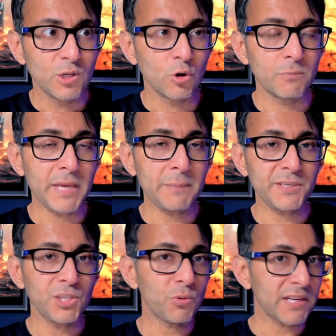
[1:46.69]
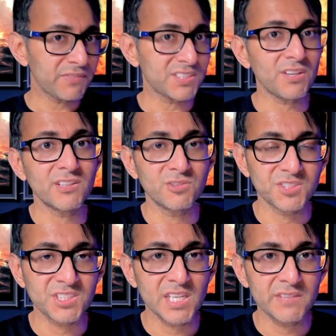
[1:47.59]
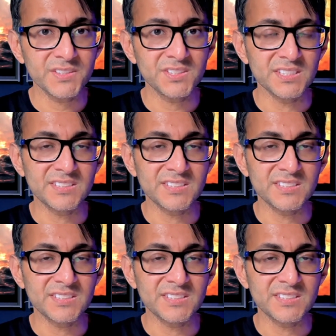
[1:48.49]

or maybe you advertise your services,